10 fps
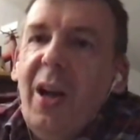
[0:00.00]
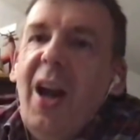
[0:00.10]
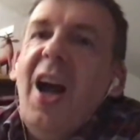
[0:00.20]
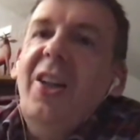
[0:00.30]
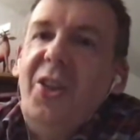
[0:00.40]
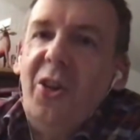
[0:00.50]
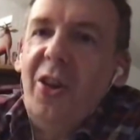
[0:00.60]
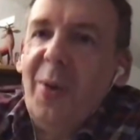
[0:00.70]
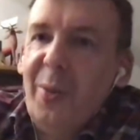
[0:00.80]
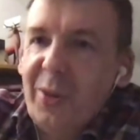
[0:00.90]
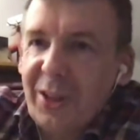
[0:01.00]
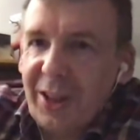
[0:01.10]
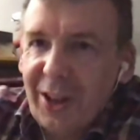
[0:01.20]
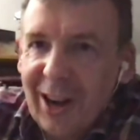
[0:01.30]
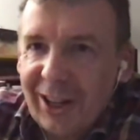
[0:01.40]
until the moment that
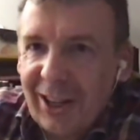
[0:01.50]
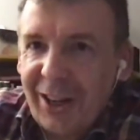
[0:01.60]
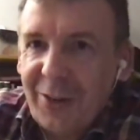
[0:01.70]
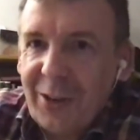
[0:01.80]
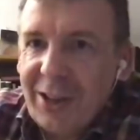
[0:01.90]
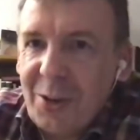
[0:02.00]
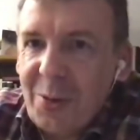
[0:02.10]
they're actually confronted